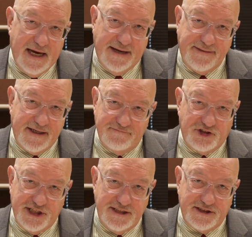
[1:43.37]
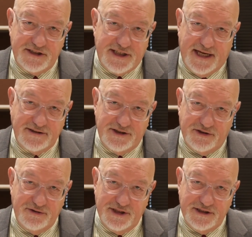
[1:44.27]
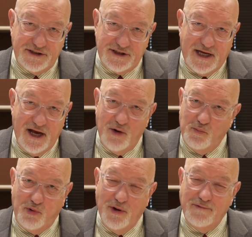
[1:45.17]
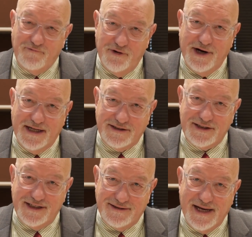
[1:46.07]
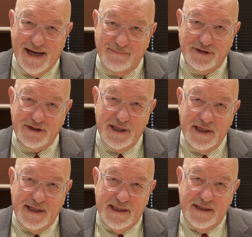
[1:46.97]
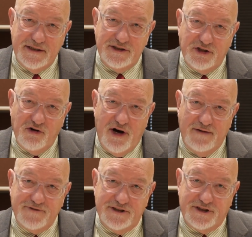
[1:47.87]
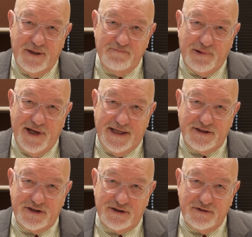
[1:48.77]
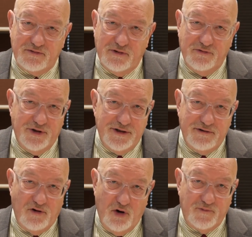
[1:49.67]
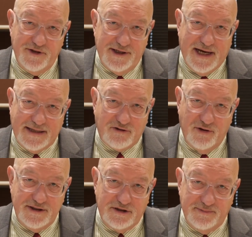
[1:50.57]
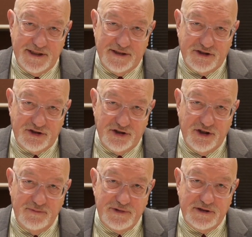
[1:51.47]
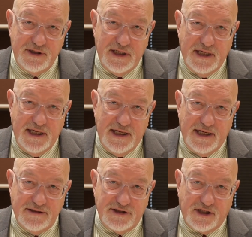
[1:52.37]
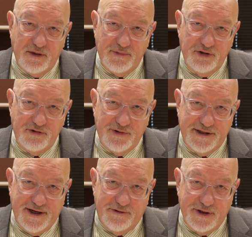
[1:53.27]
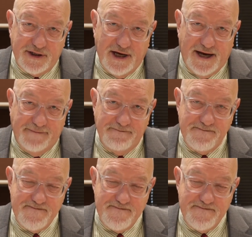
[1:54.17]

I think if Jesus had to do this, how important for us at times to go off to some place where we're hopefully not going to be disturbed and to commune with our God.